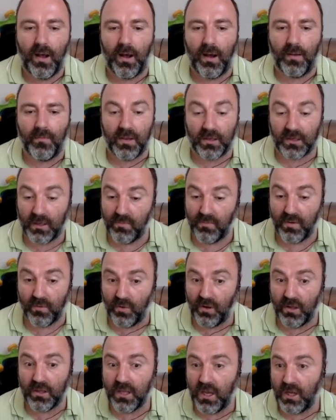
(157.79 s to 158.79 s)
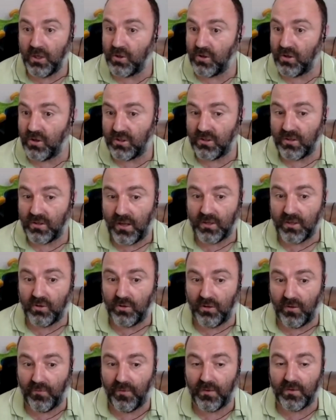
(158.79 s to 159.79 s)
it can be really dangerous.
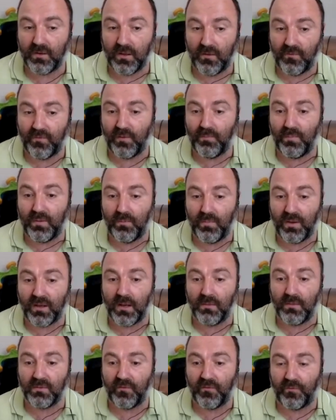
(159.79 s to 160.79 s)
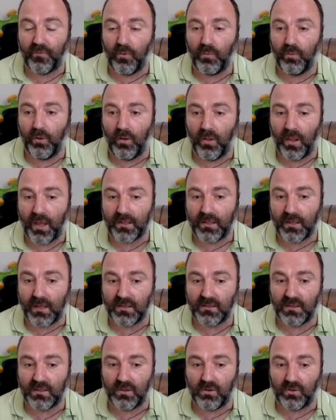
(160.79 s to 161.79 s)
Actually, if it becomes a full-blown lactic
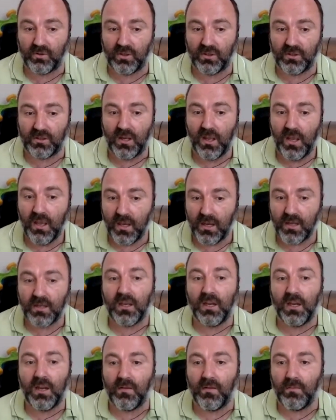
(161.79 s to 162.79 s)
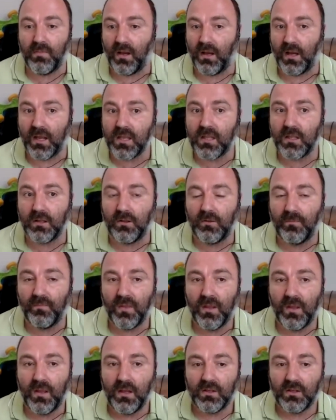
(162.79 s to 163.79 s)
acidosis, it can even be lethal.
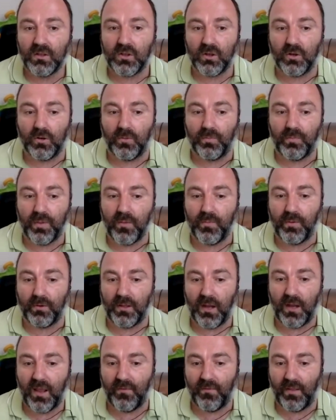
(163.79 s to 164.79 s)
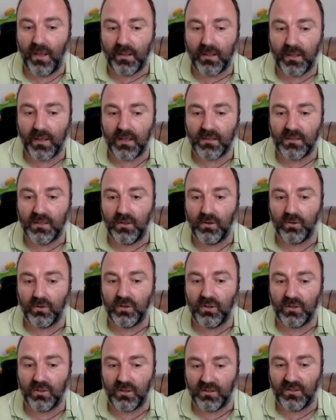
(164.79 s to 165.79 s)
So people that have lactic
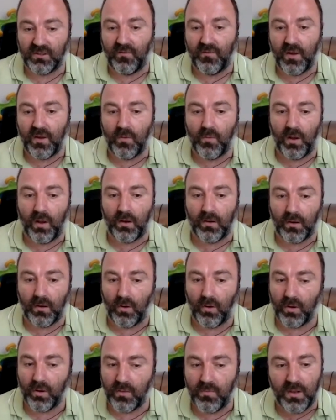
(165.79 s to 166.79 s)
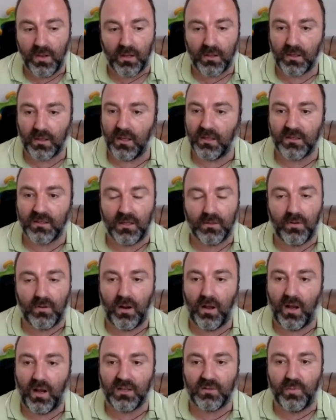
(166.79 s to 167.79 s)
acidosis, a severe one, immediately get sent to
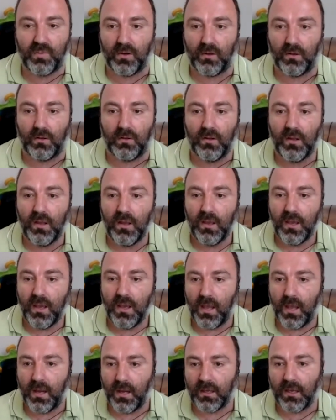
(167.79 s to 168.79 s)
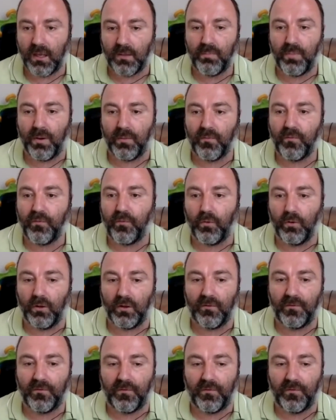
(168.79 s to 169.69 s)
the hospital, and they get pumped full of